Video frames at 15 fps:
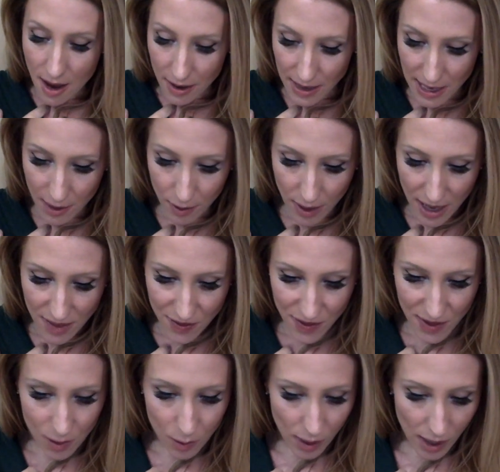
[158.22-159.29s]
Now, I
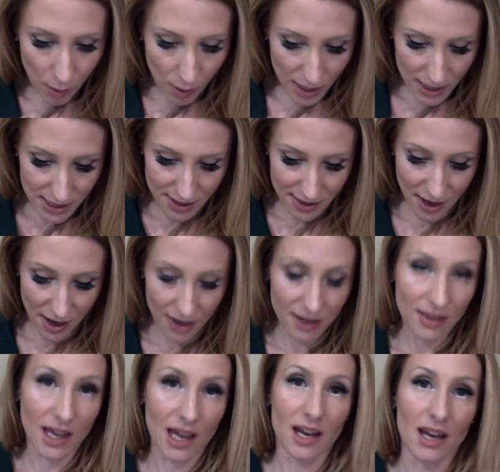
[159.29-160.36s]
think where I want to start
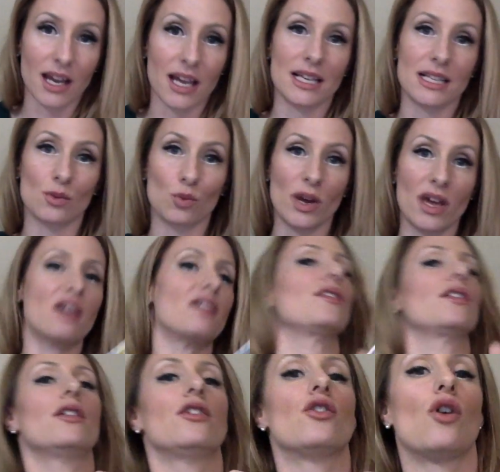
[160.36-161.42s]
then is with
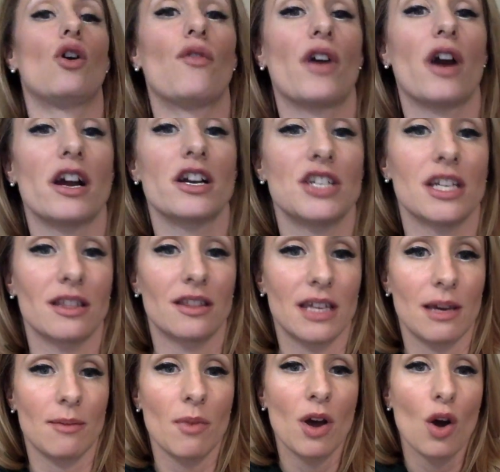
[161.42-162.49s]
your overarching
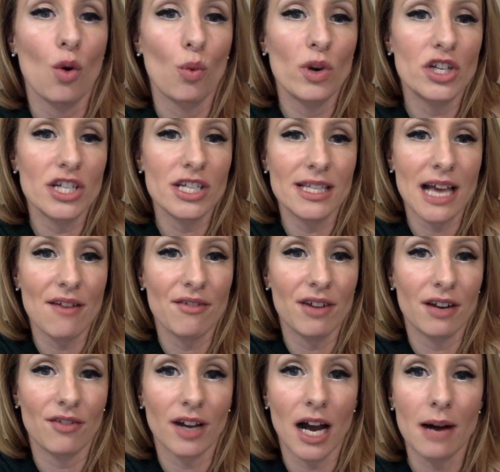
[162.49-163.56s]
theme, which is Seven
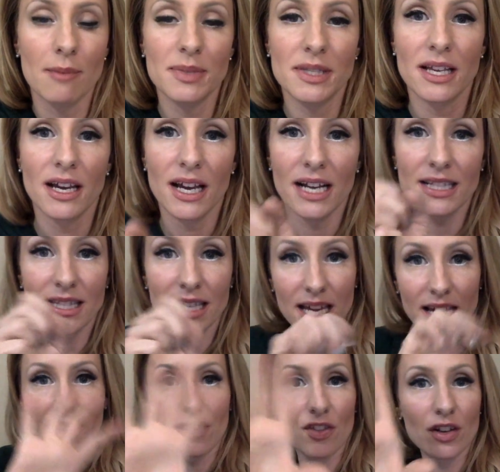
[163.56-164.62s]
of Cups. It's
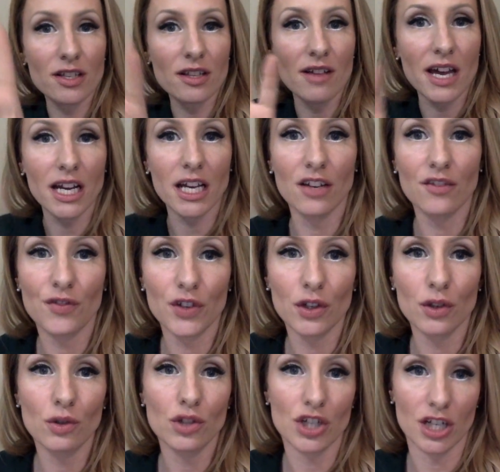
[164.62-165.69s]
like there's a lot of
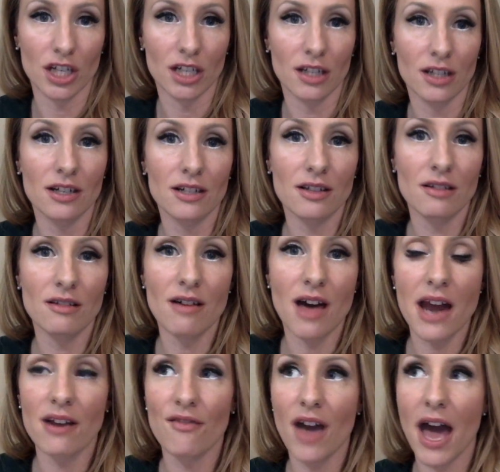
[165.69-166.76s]
confusion. There's a
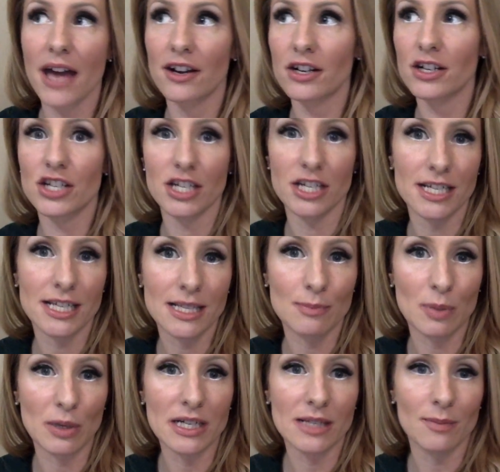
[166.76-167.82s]
lot of energy
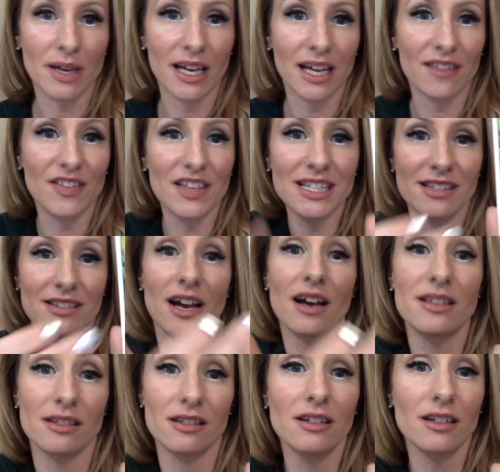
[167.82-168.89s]
disbursement. This
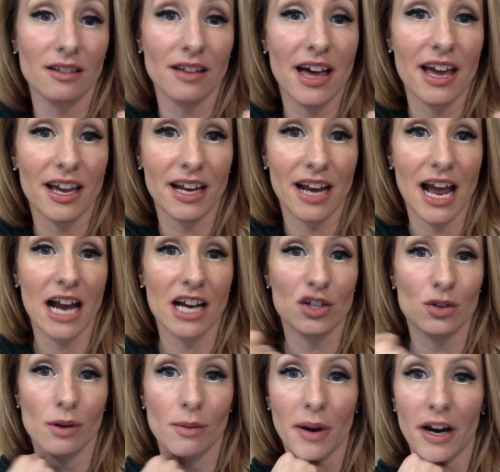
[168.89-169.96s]
does look like an
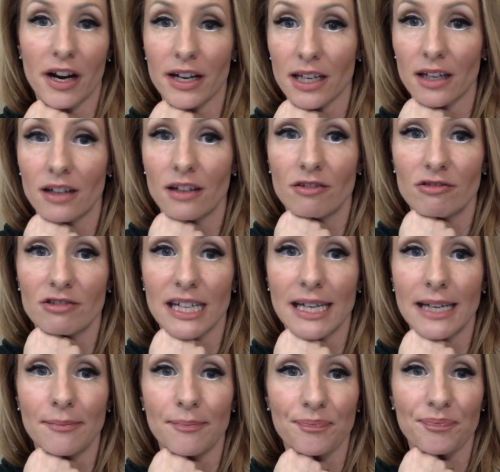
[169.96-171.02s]
actual party, right?